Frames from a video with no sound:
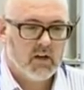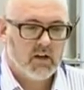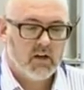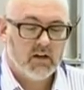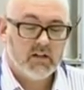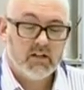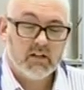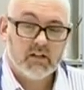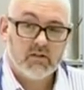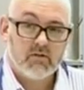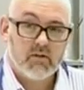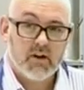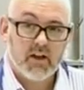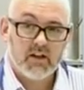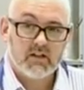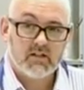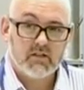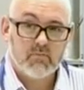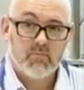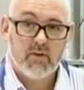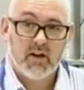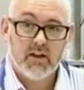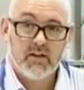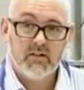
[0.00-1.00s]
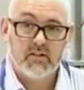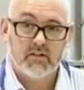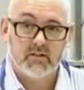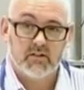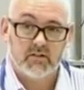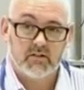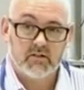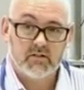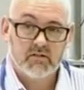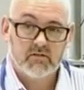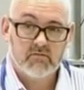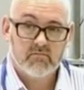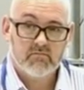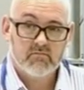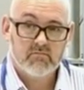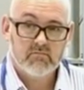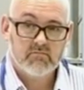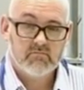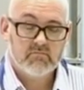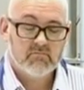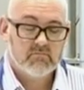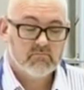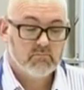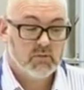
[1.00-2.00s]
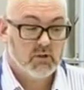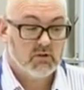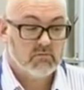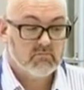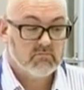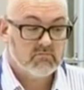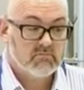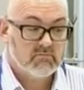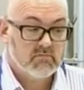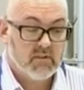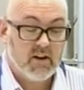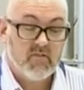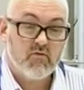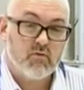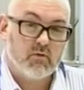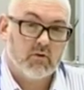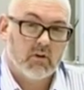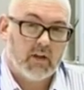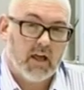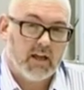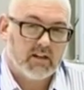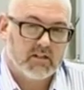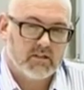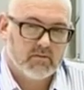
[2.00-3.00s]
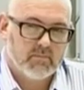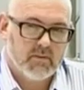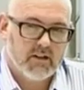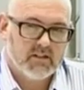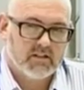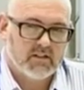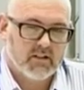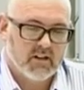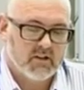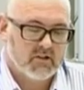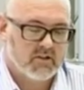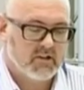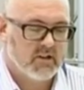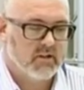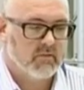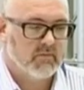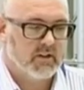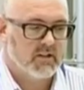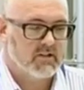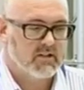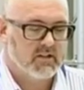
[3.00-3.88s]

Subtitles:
And it creates dependence. But everyone likes a massage, don't they?